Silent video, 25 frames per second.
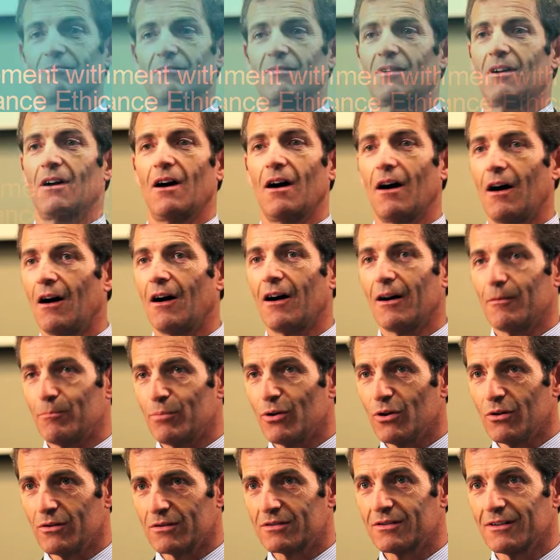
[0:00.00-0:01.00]
I
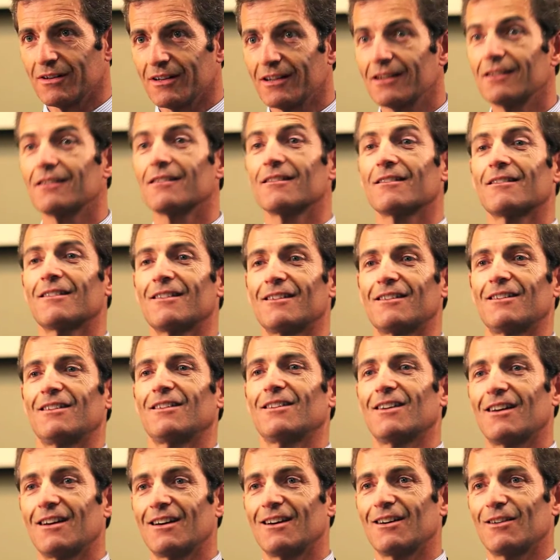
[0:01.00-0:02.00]
personally
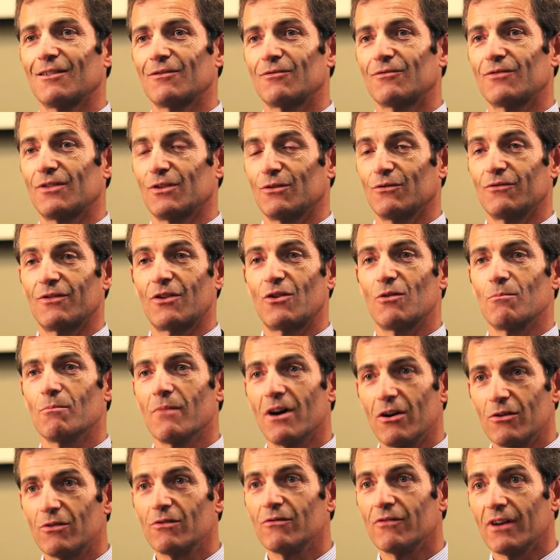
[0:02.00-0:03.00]
feel very
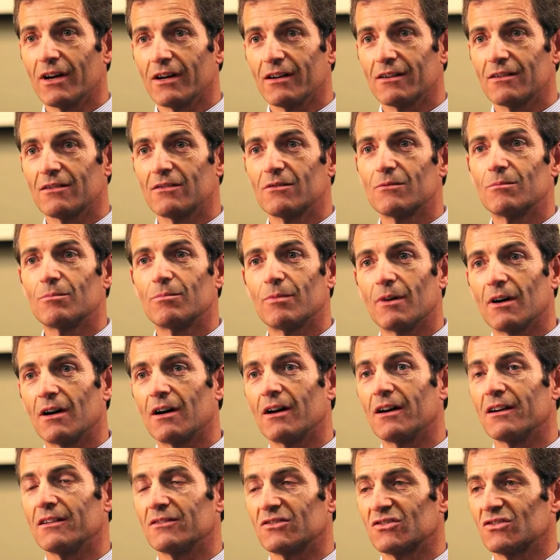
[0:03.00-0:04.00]
motivated
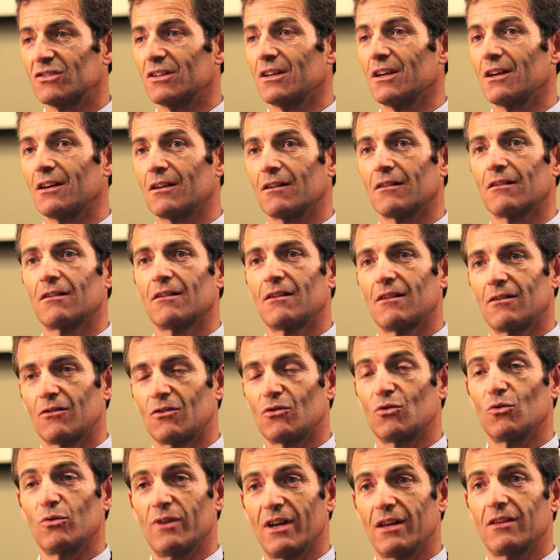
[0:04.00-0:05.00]
by seeing
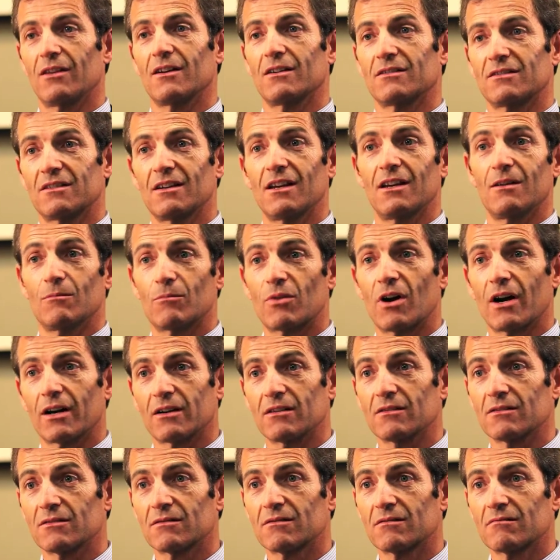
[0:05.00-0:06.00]
good ethics in
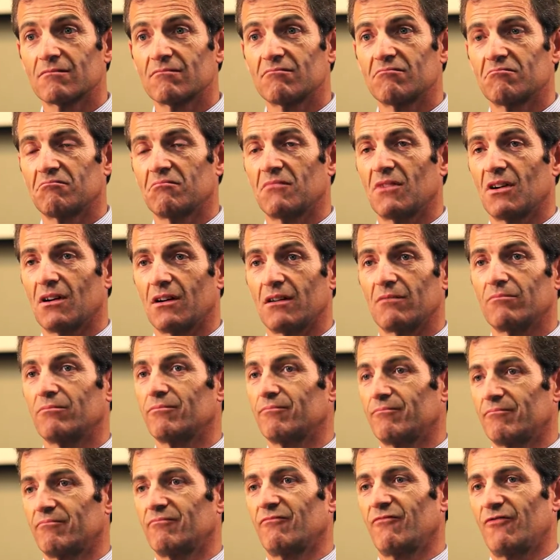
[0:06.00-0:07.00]
practice. I
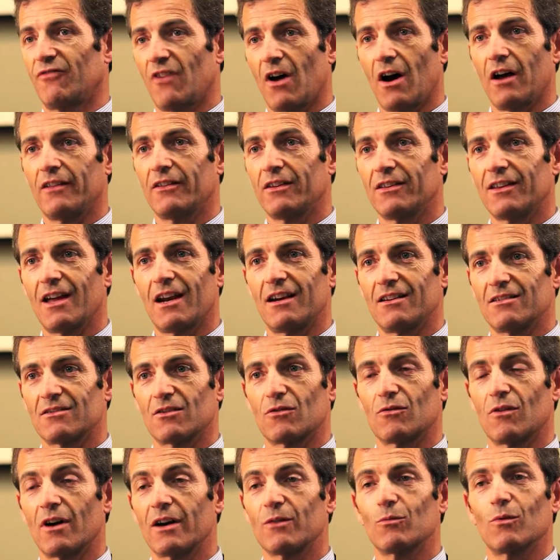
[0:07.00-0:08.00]
find that that is a
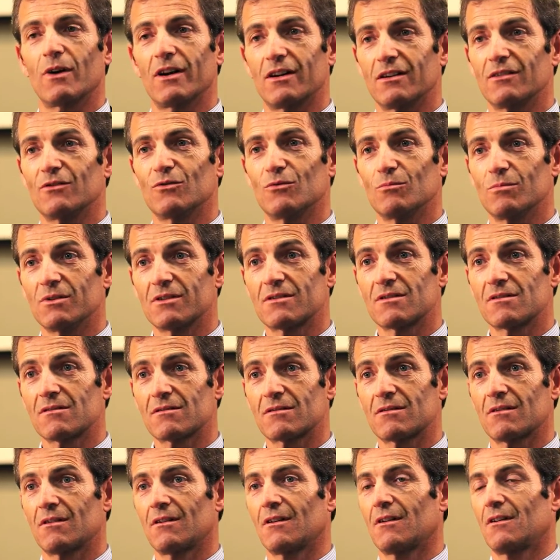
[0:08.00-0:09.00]
great way to do
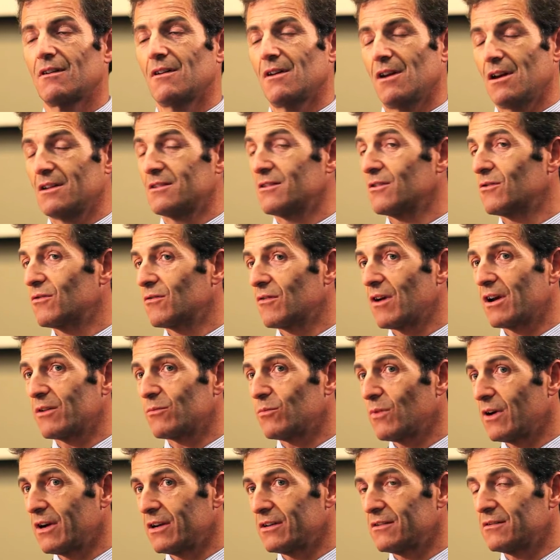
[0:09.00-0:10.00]
business. It's a great
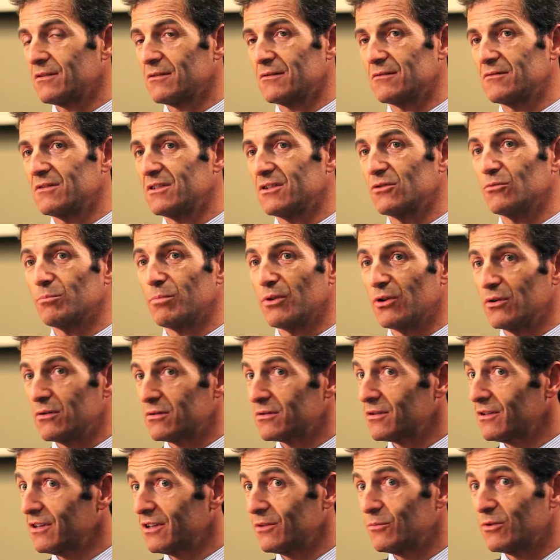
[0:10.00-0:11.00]
way to deal
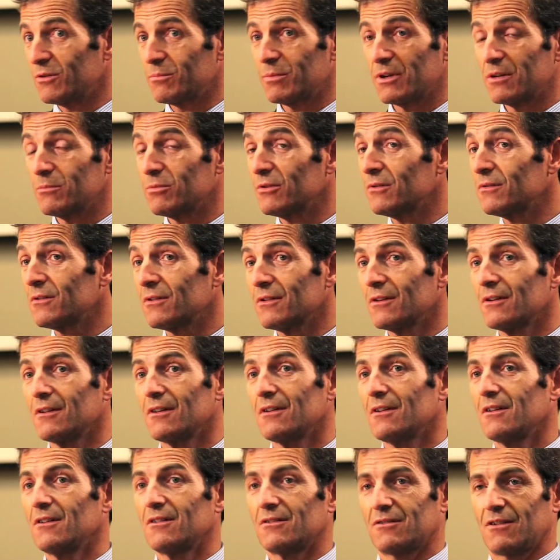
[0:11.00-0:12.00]
personally with people.
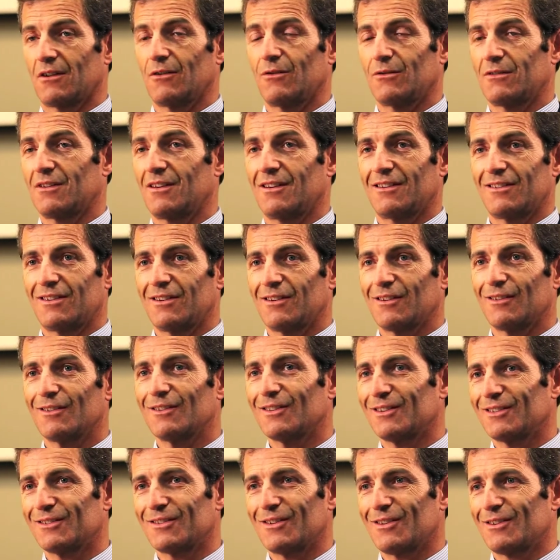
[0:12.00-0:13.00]
So it's
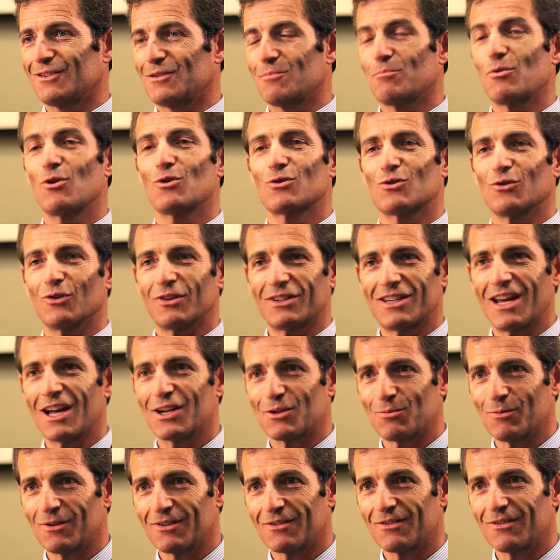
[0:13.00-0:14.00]
a personal
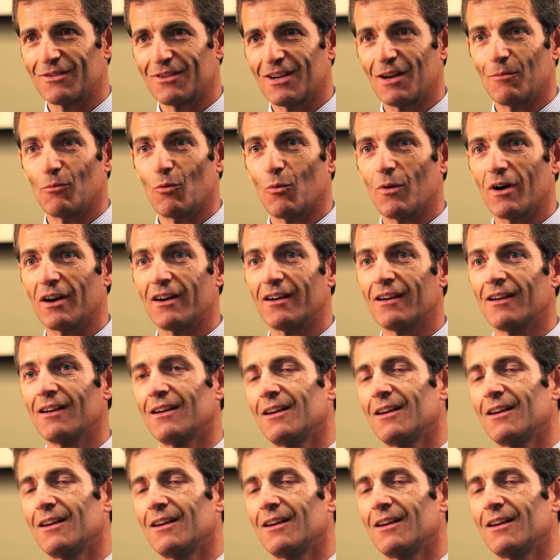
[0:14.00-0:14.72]
attachment, number one.